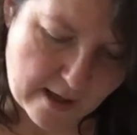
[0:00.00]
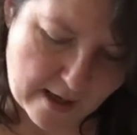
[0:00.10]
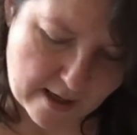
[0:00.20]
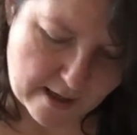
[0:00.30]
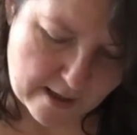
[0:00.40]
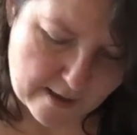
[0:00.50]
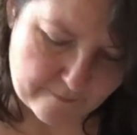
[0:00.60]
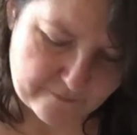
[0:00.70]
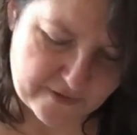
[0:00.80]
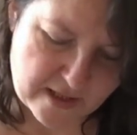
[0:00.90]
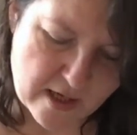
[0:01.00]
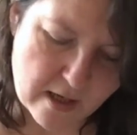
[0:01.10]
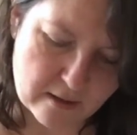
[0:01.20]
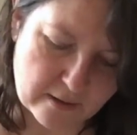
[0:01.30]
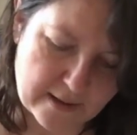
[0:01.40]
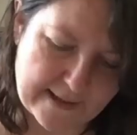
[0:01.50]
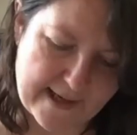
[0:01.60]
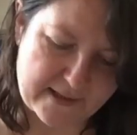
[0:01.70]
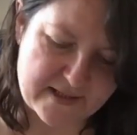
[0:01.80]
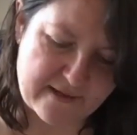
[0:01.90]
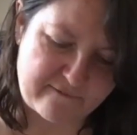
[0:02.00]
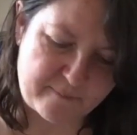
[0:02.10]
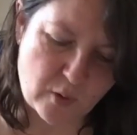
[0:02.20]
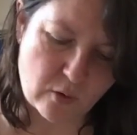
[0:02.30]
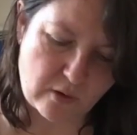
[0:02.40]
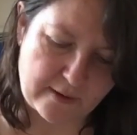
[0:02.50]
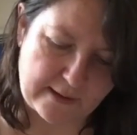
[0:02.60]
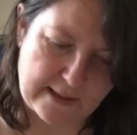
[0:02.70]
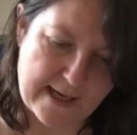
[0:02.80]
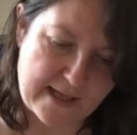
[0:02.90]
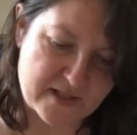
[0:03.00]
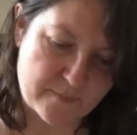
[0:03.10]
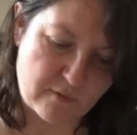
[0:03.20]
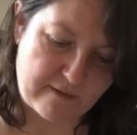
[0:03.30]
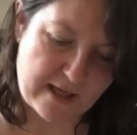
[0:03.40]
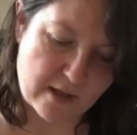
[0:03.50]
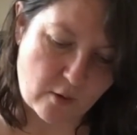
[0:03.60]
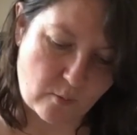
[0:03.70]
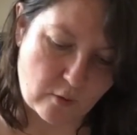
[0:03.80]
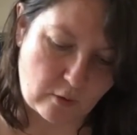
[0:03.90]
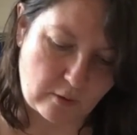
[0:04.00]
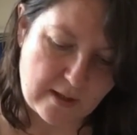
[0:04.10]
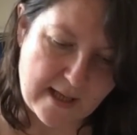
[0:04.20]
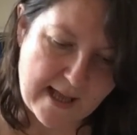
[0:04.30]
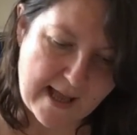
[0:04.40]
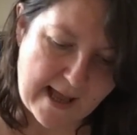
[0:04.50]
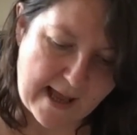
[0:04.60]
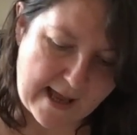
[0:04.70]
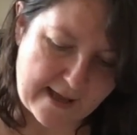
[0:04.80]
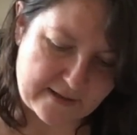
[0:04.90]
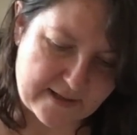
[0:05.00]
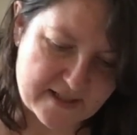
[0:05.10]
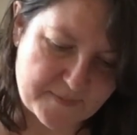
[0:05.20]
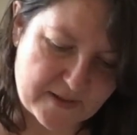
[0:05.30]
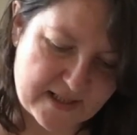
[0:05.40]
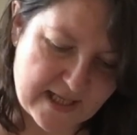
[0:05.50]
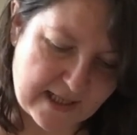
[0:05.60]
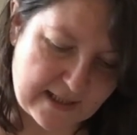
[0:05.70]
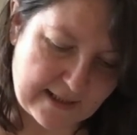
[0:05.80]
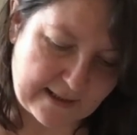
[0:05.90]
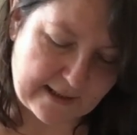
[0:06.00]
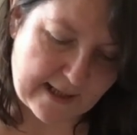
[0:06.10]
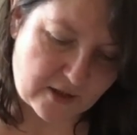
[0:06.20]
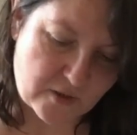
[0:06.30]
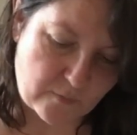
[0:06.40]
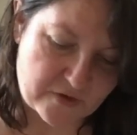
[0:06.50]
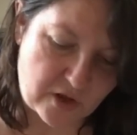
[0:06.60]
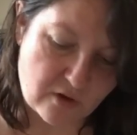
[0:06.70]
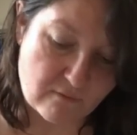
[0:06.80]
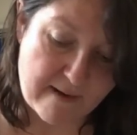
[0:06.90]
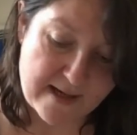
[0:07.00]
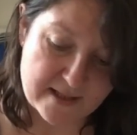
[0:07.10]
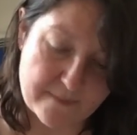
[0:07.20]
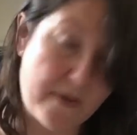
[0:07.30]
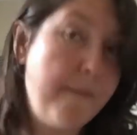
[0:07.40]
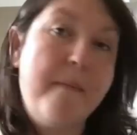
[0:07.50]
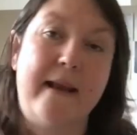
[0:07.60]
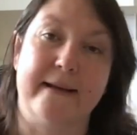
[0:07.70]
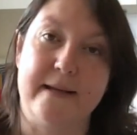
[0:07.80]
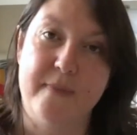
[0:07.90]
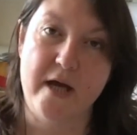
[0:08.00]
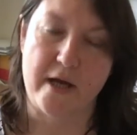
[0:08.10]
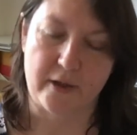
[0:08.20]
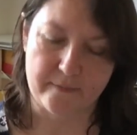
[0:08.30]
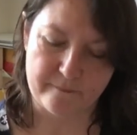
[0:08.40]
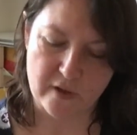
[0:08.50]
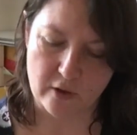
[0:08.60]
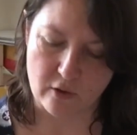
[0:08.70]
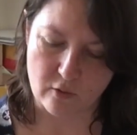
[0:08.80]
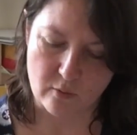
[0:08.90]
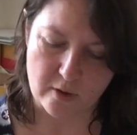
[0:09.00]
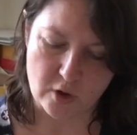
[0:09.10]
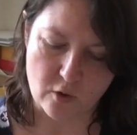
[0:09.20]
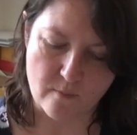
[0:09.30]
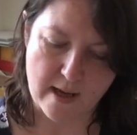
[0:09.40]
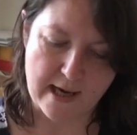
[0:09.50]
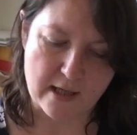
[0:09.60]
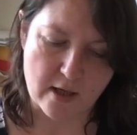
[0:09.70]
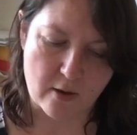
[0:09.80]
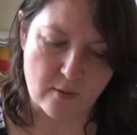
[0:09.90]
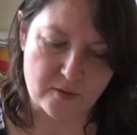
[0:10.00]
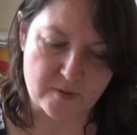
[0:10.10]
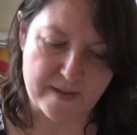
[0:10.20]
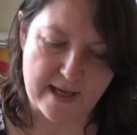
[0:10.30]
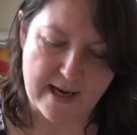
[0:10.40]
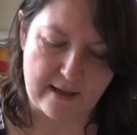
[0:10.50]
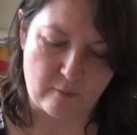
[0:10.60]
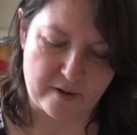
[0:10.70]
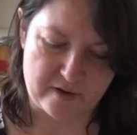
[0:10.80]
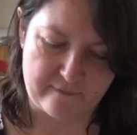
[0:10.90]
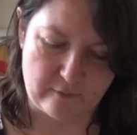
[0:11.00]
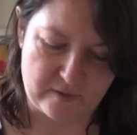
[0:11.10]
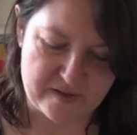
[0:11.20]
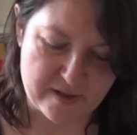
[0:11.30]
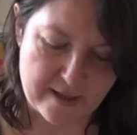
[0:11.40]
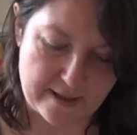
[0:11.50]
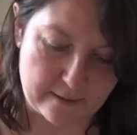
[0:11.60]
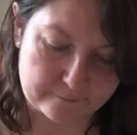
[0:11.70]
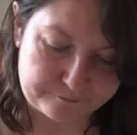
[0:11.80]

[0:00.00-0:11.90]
the Yarn Collective Portland Lace Merino Wool, and this particular collection was curated by Melanie Berg, who you may know to be a wonderful designer.